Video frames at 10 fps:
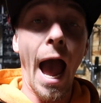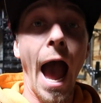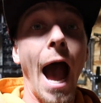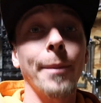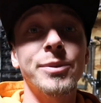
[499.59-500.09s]

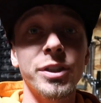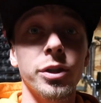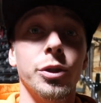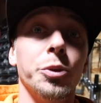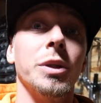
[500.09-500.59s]

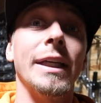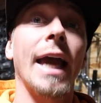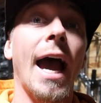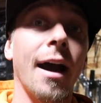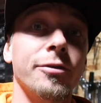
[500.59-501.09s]
absolutely
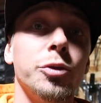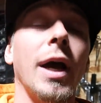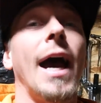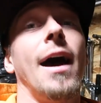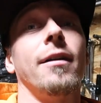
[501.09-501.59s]
have to
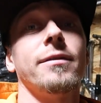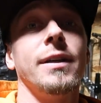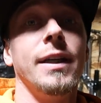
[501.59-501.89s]
have